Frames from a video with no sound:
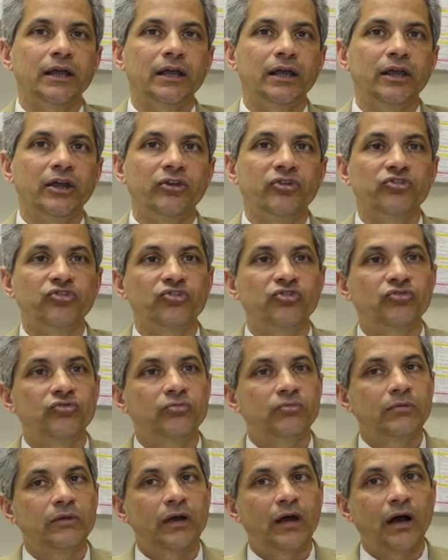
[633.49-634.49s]
is
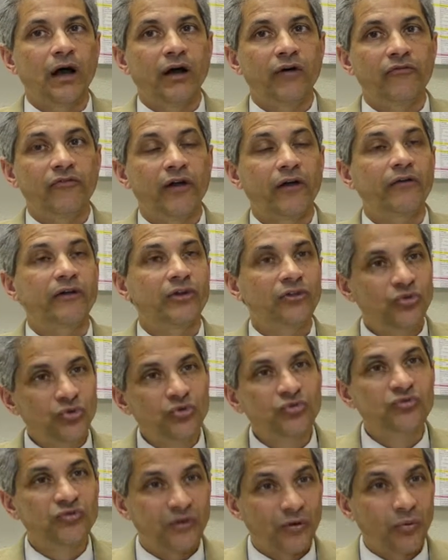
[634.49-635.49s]
a very
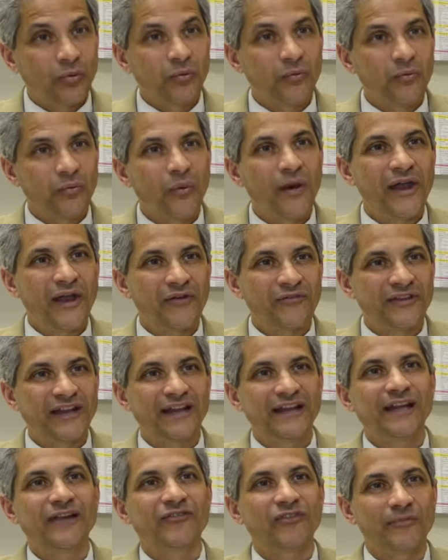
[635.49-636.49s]
useful way of
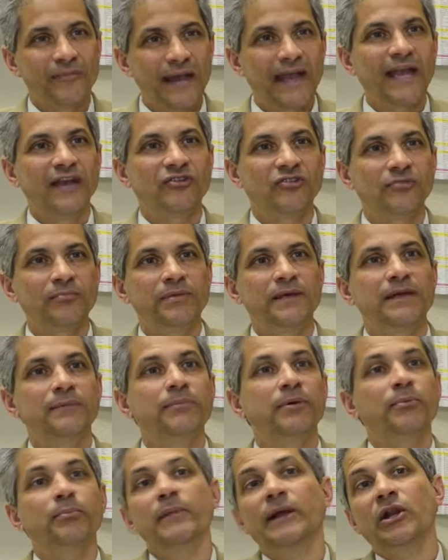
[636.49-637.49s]
getting from A to B,
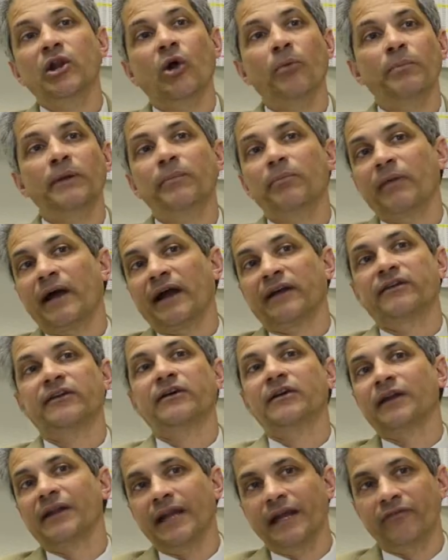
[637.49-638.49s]
but may not be
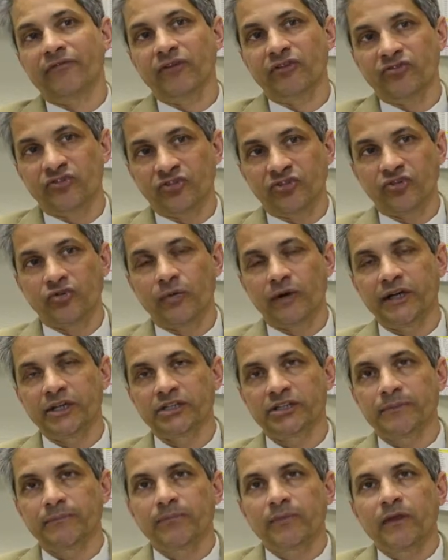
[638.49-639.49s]
practical in every situation.